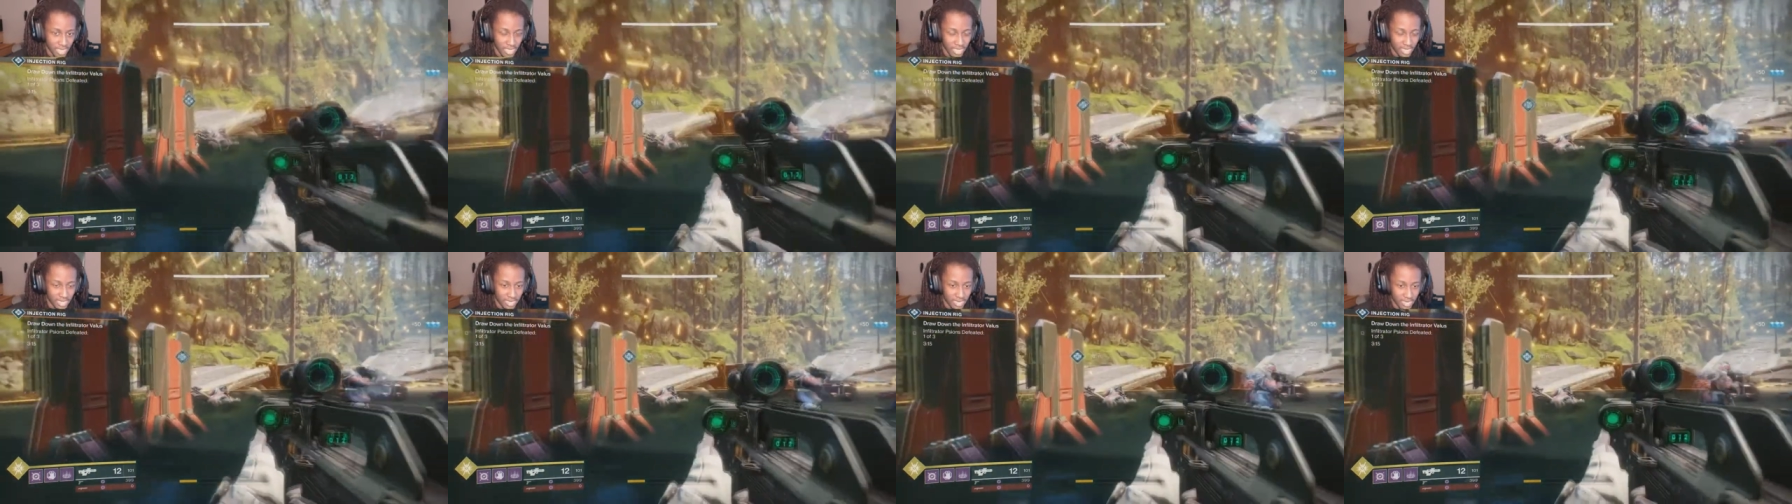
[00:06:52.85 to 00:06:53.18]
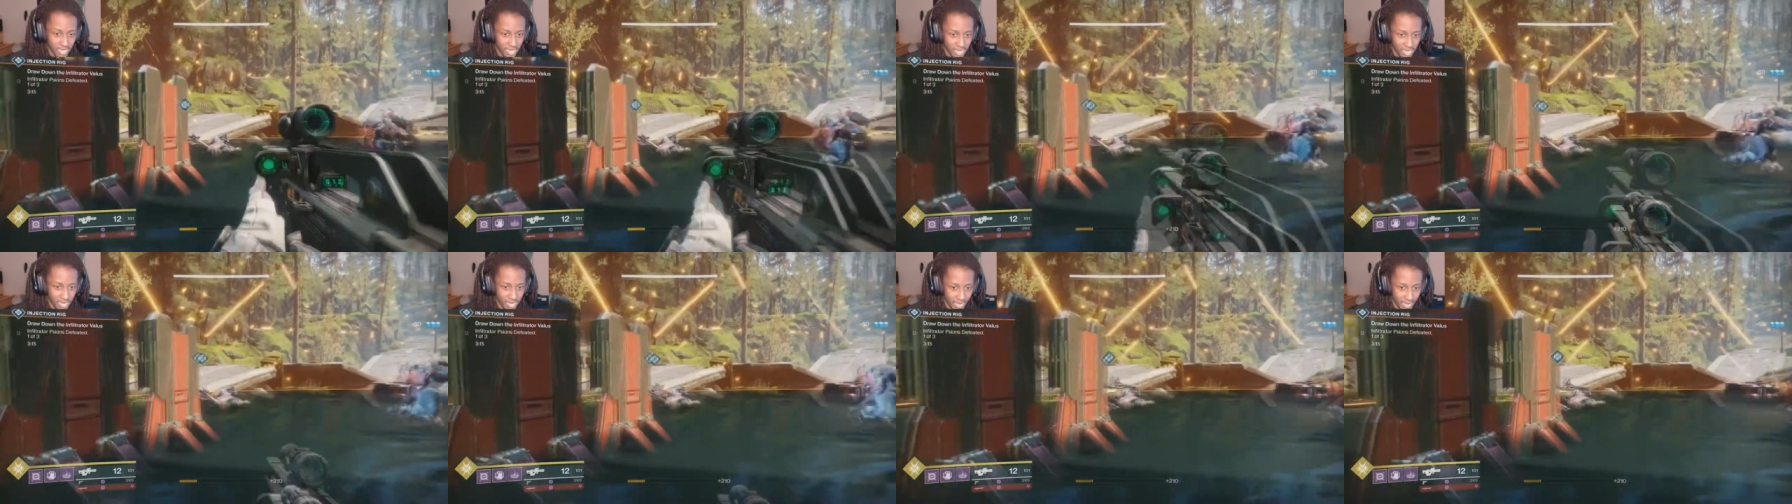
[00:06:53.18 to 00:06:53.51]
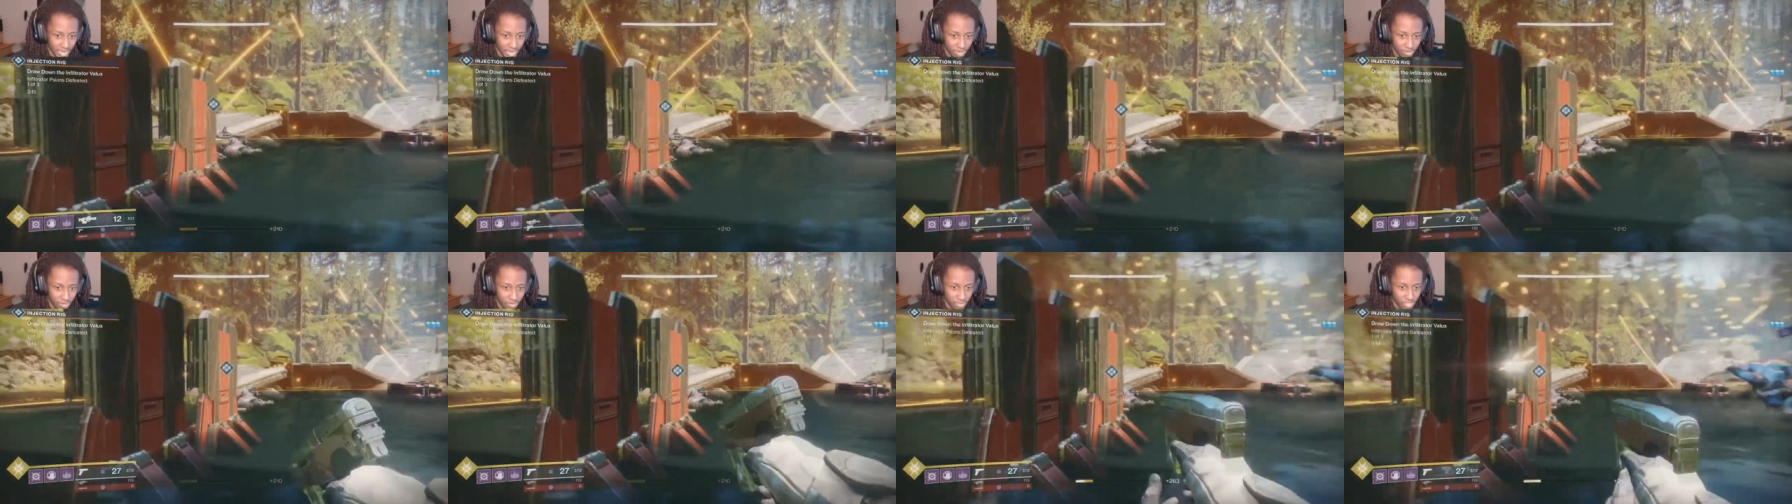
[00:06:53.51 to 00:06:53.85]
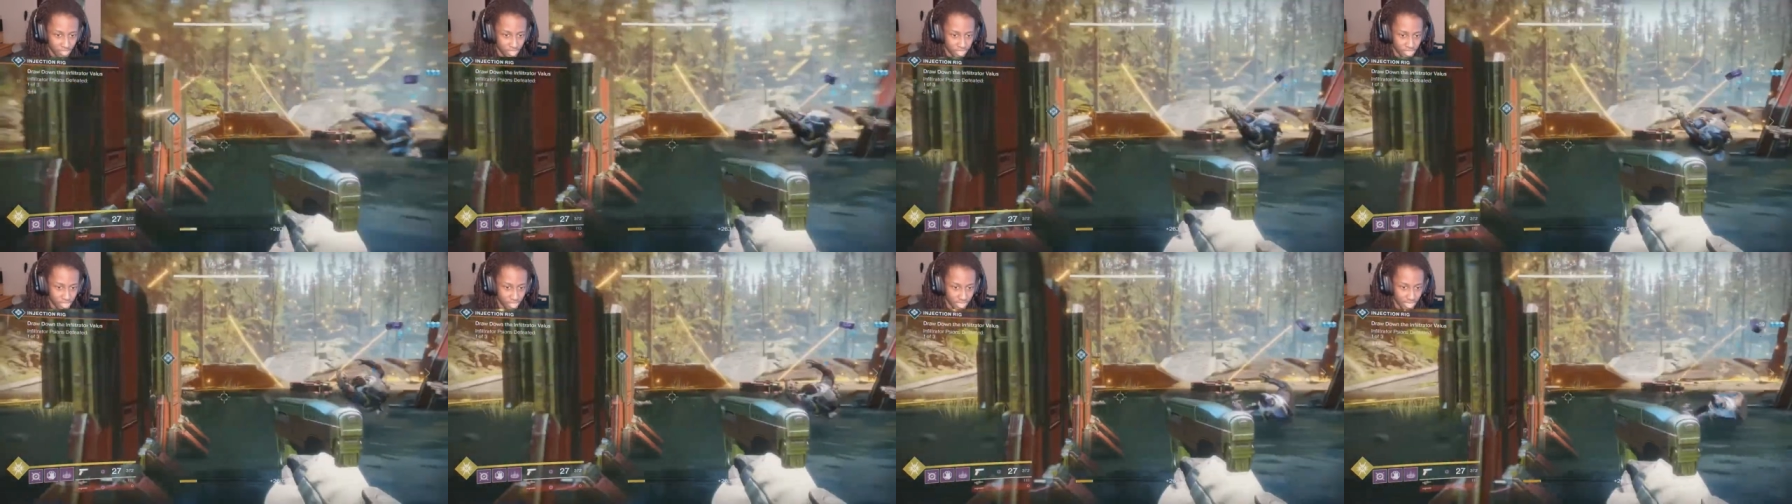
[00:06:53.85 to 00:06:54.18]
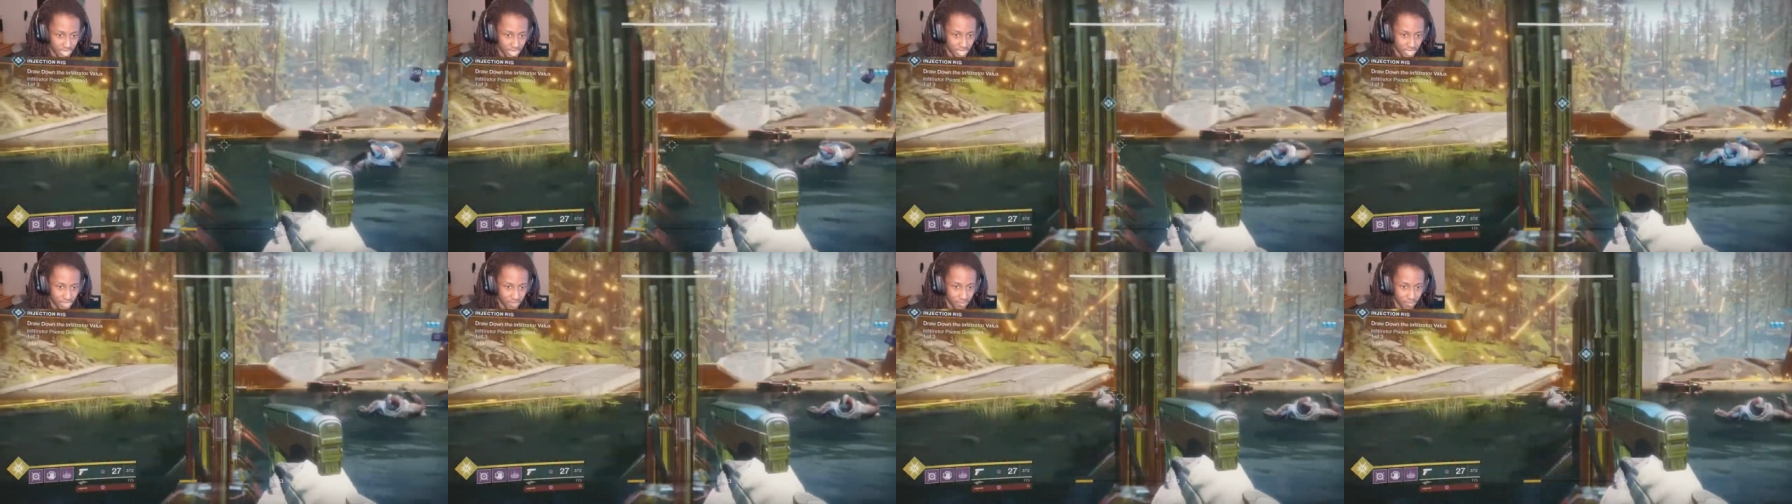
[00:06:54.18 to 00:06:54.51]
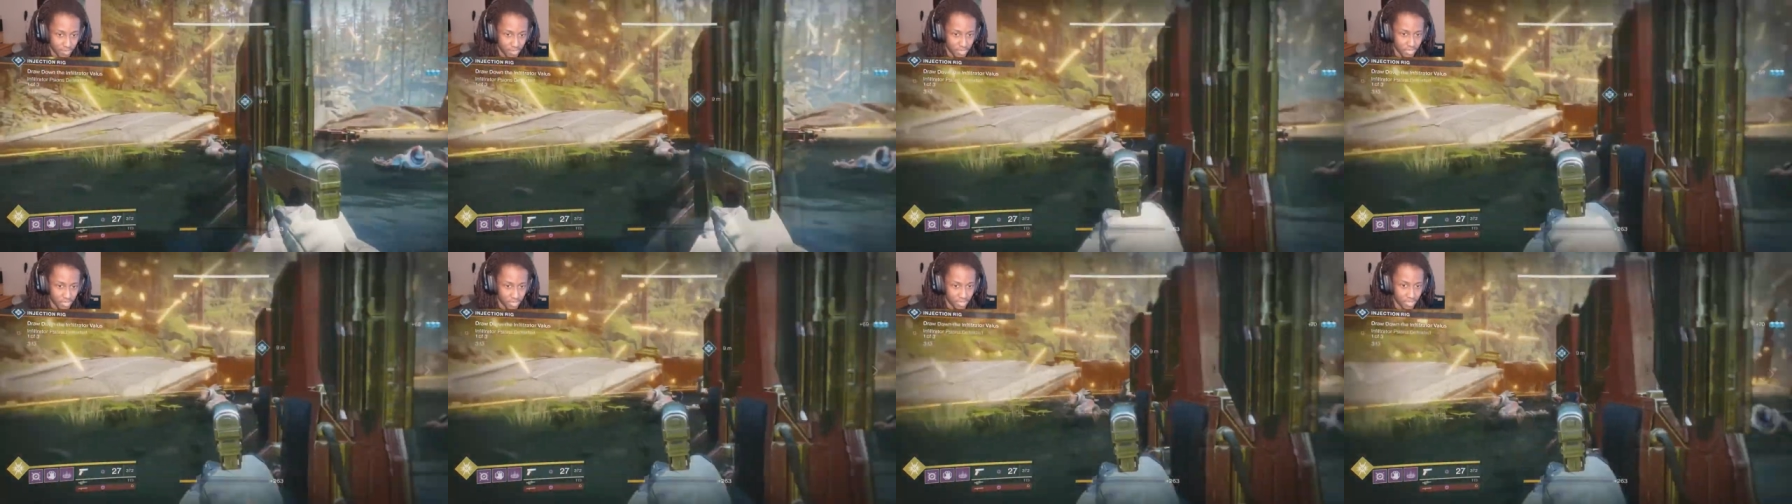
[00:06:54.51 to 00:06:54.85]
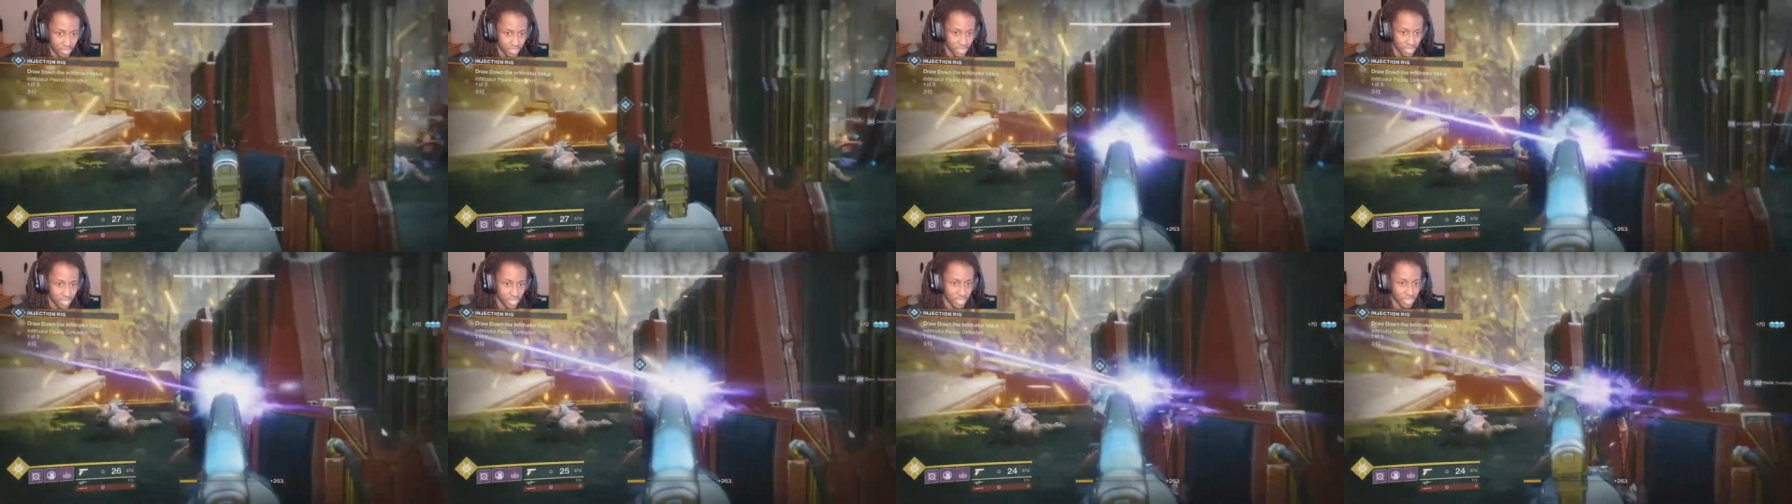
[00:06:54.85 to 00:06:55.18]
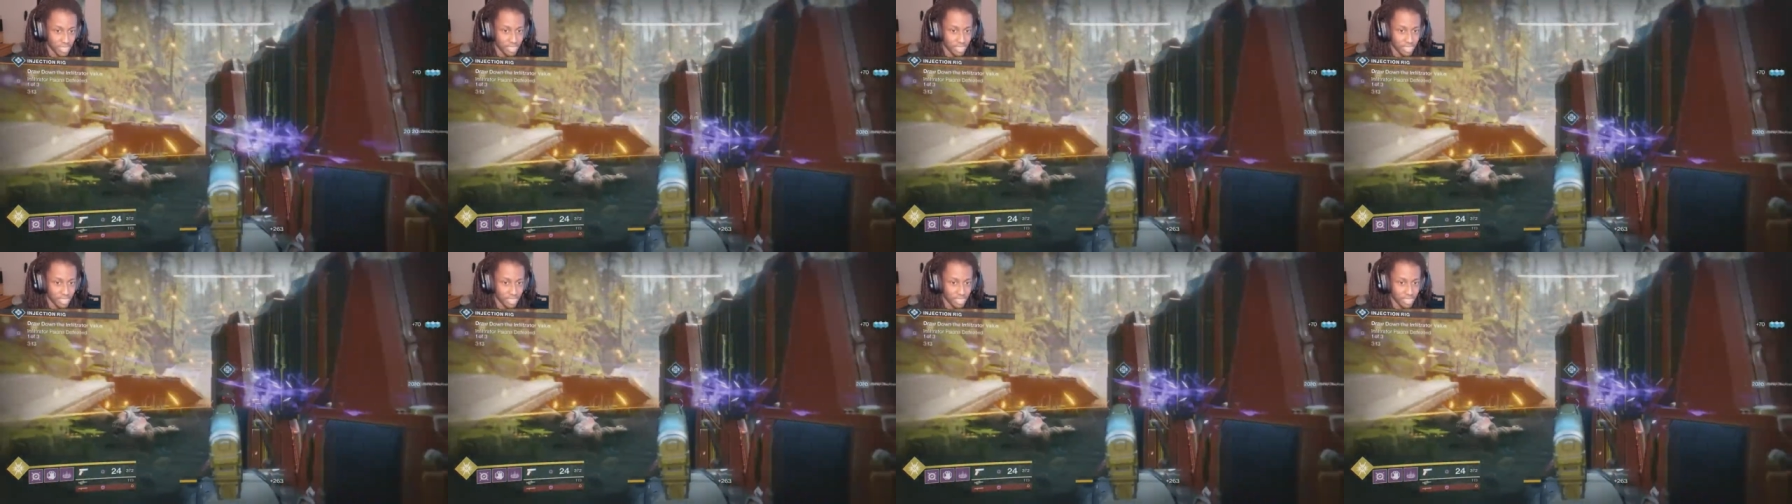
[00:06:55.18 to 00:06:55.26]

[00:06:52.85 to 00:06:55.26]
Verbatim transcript: And now we're going to look at the perks.